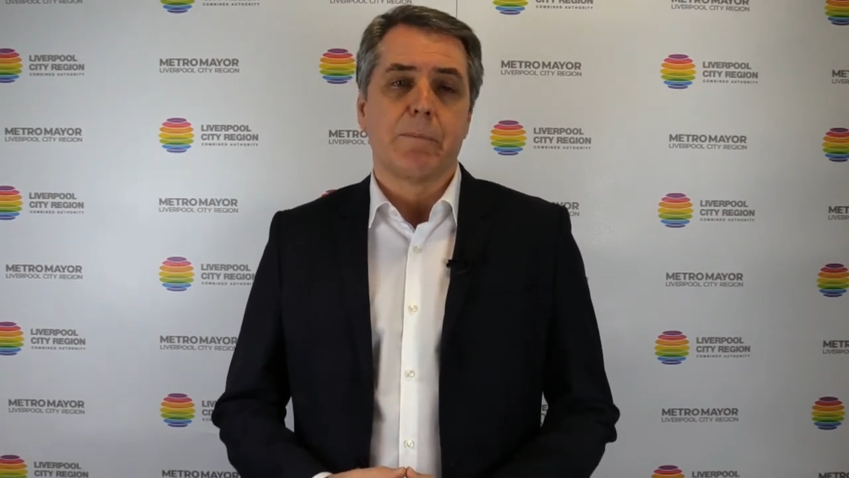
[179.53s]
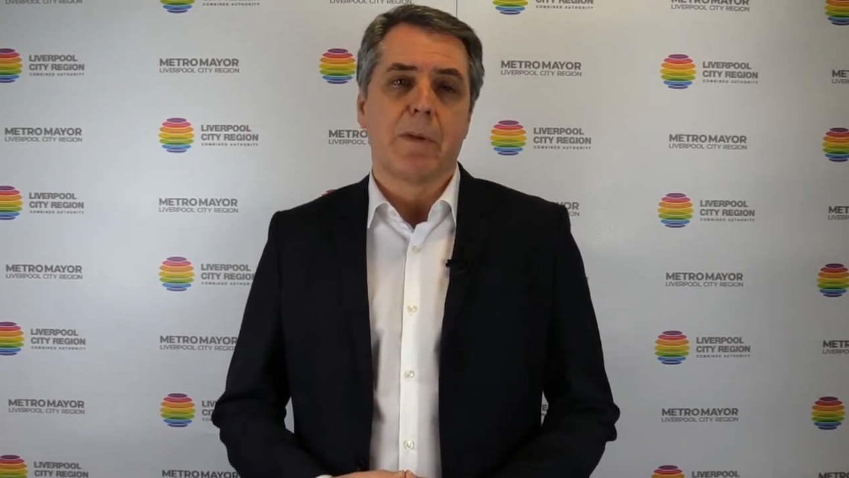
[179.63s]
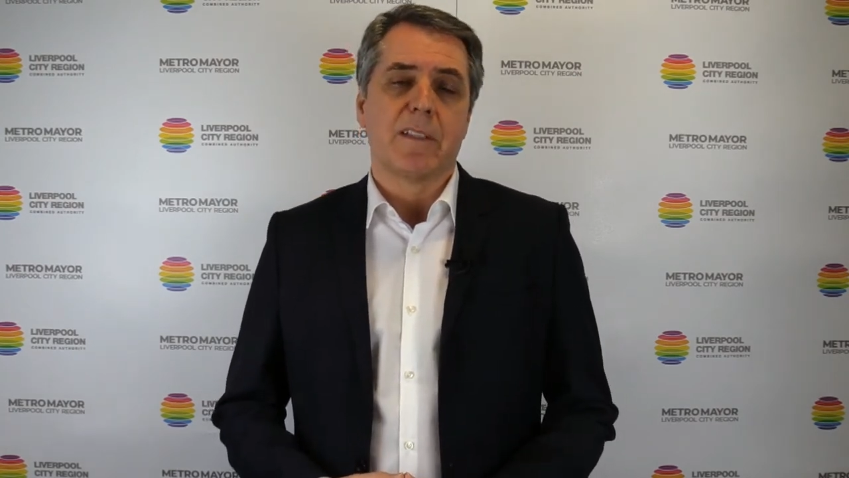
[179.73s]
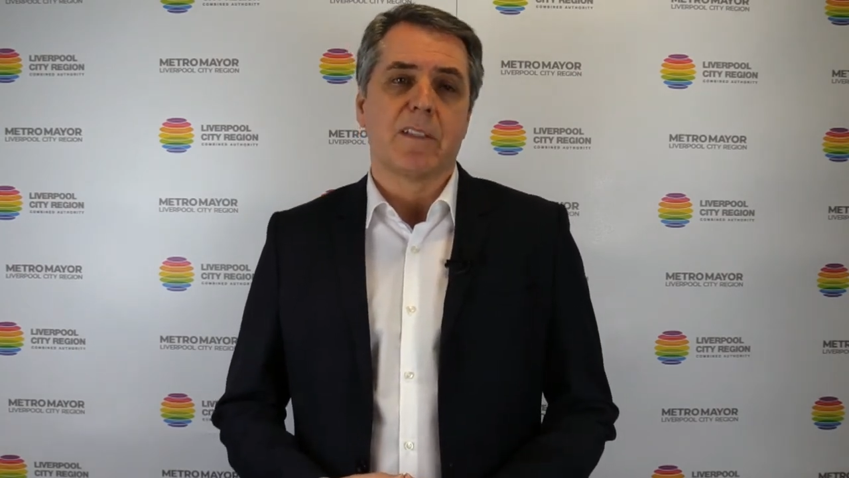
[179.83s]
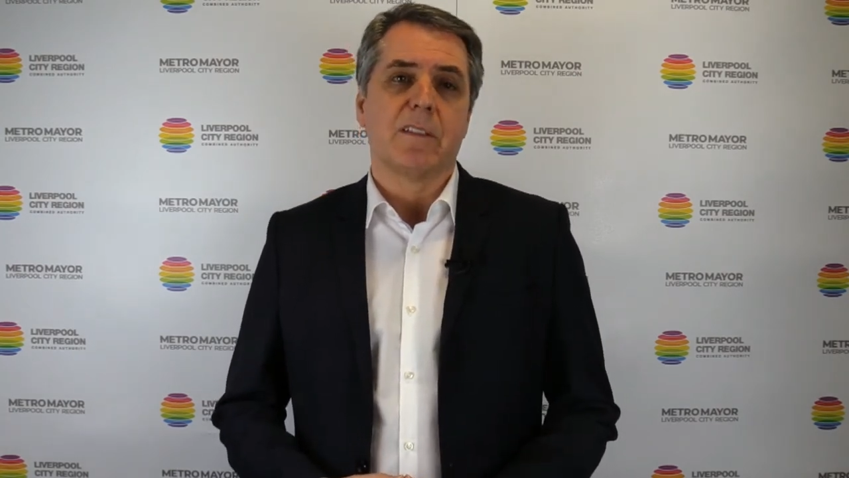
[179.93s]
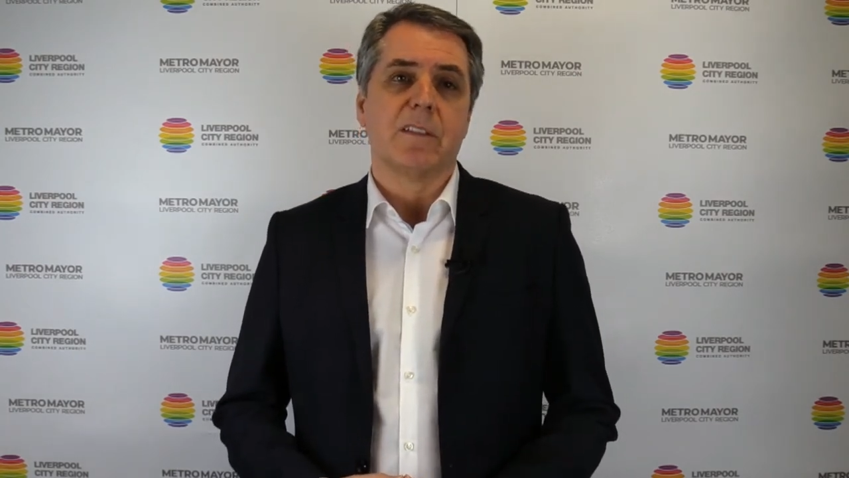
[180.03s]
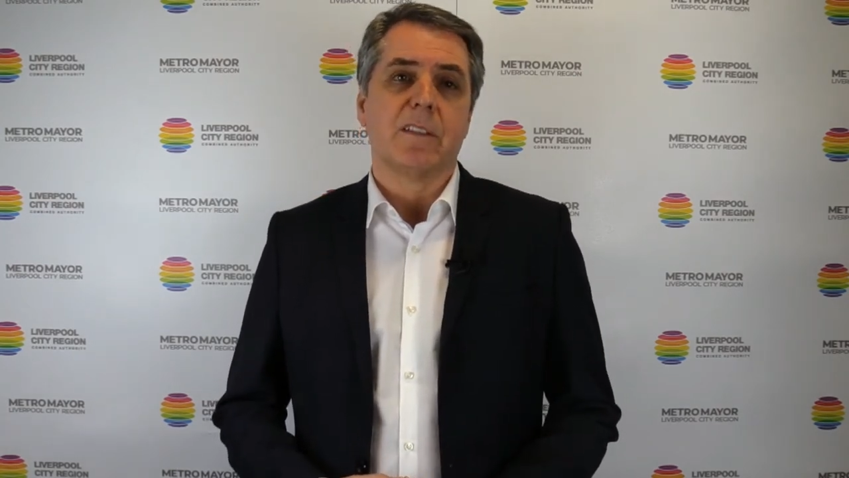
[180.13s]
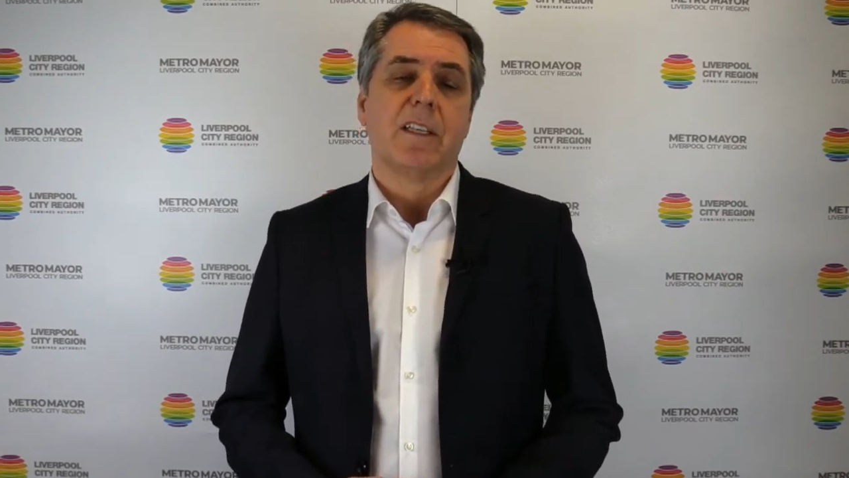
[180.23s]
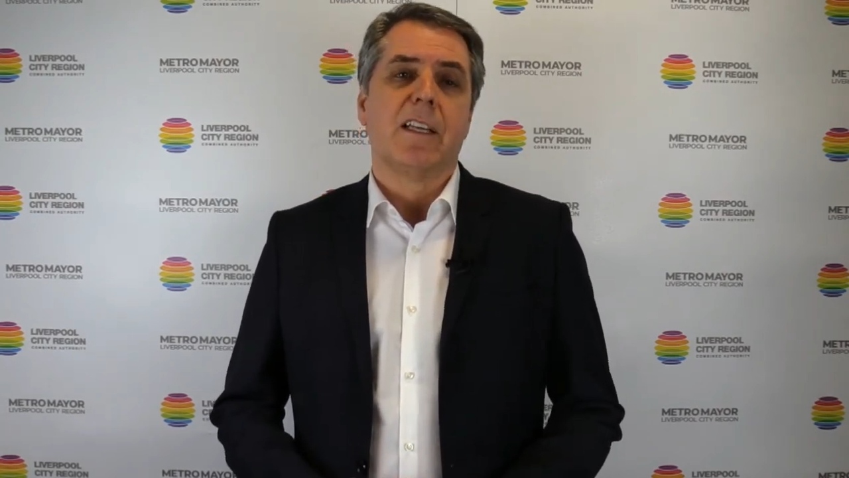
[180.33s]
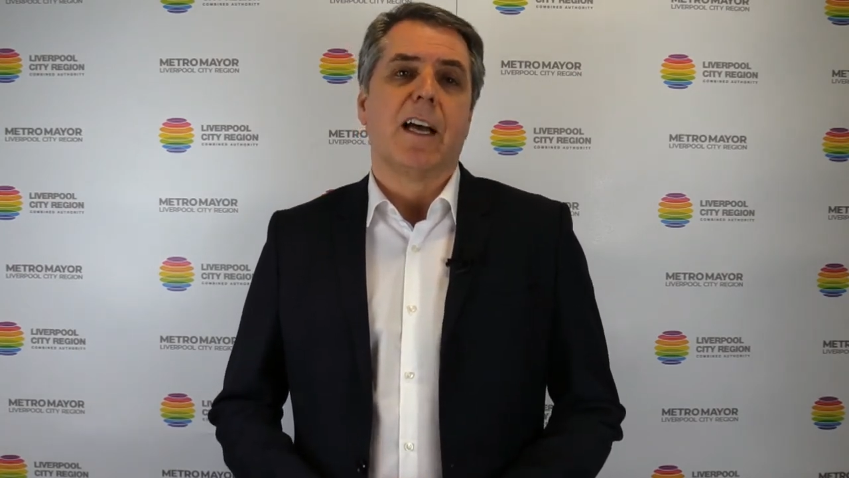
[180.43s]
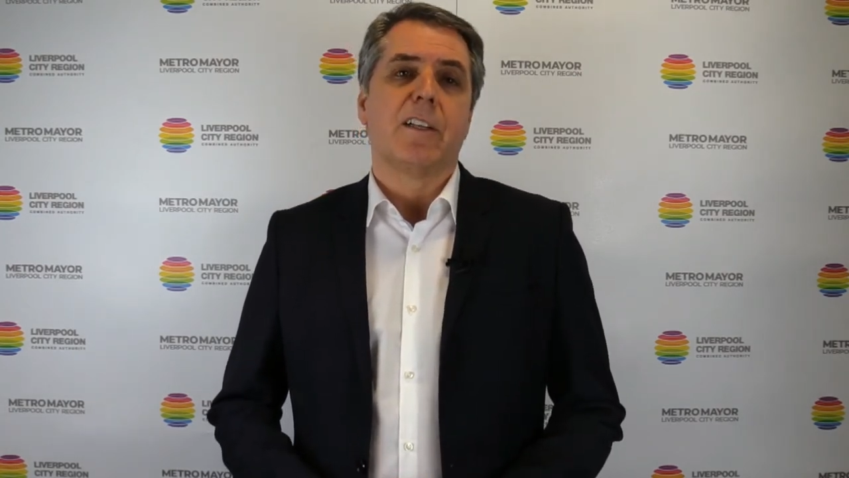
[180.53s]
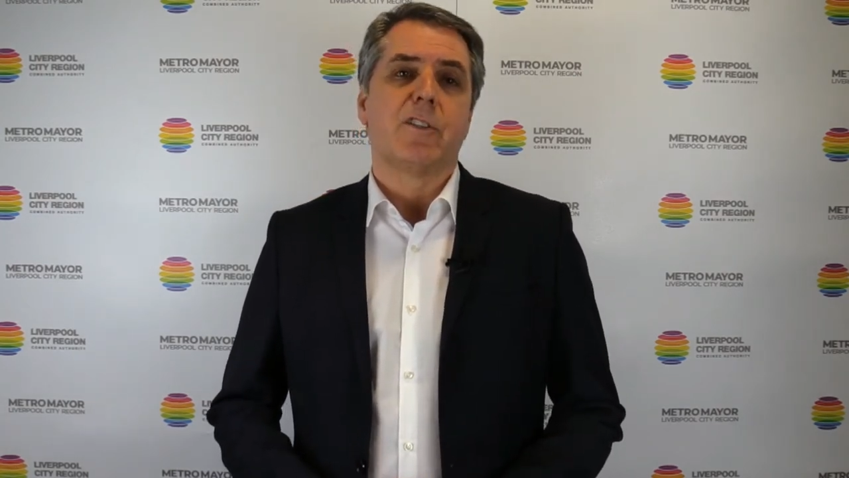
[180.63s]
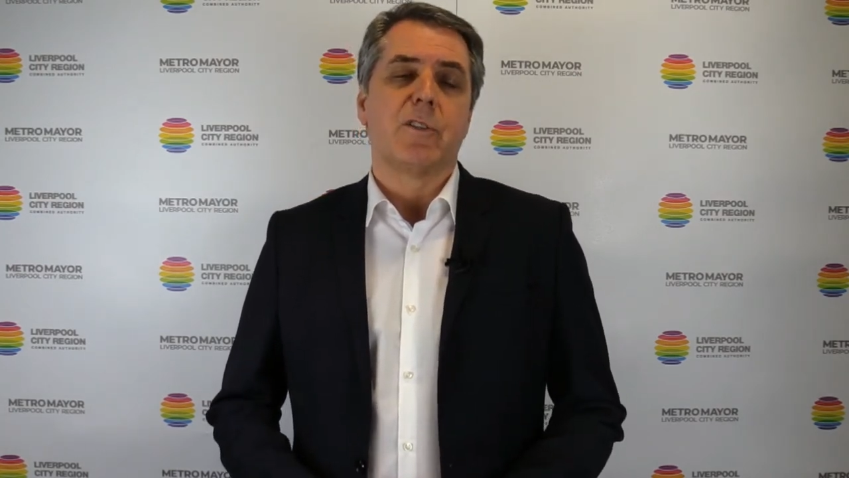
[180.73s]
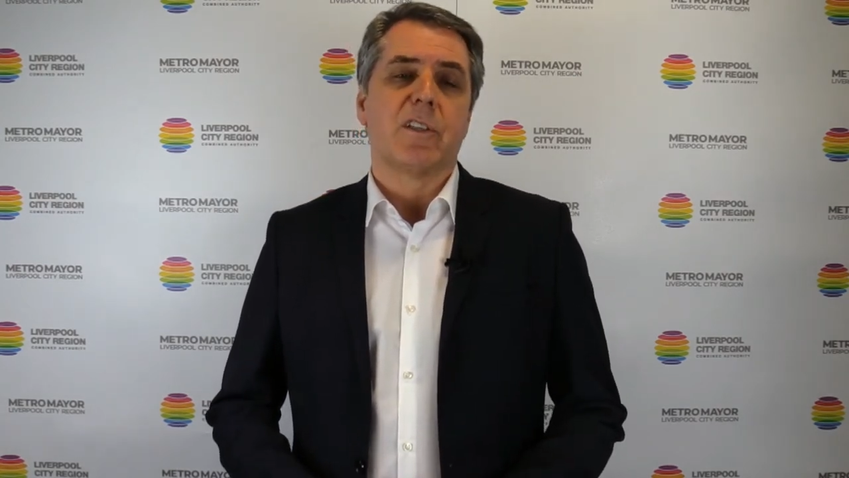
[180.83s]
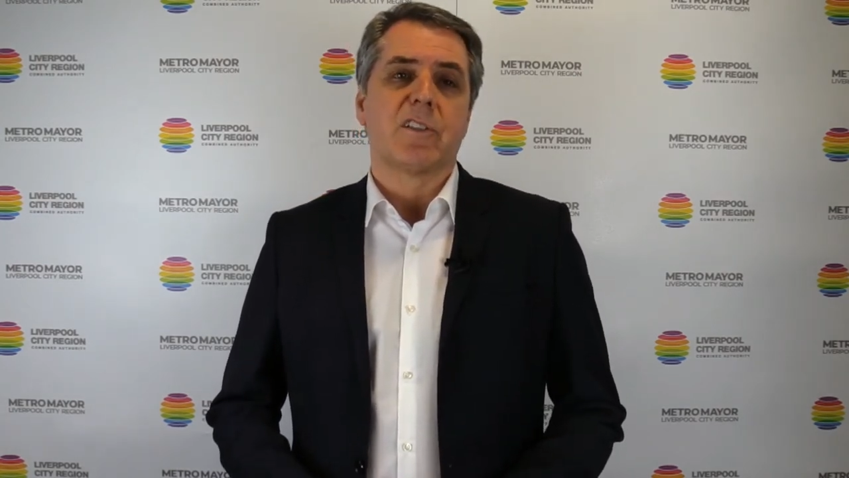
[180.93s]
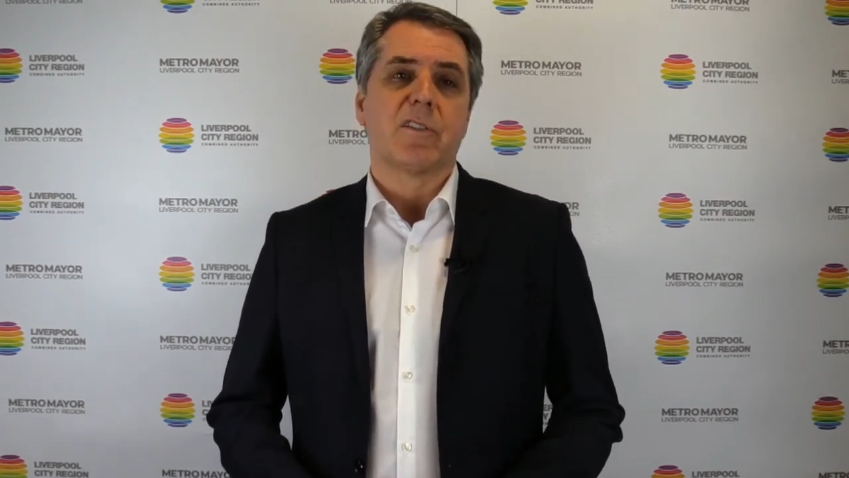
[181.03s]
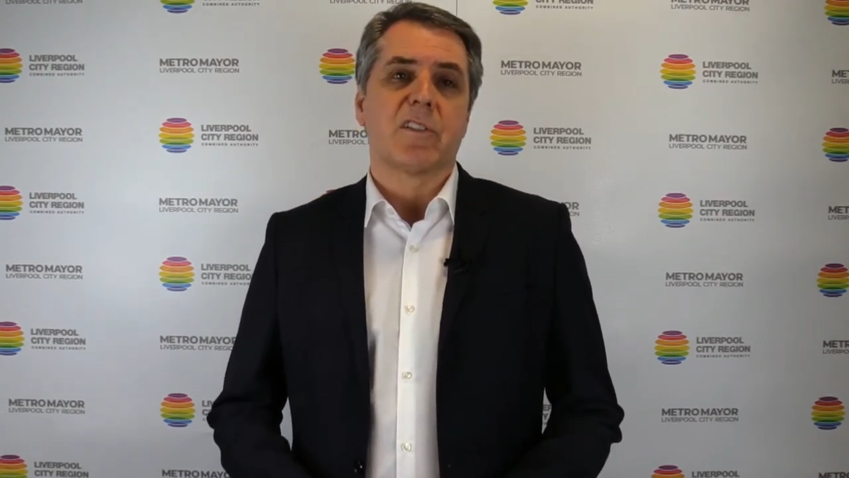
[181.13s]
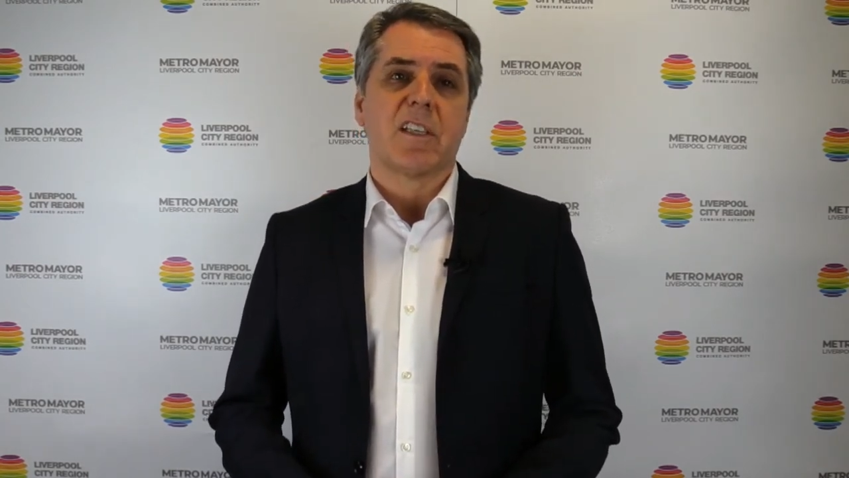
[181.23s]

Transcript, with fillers: political and judicial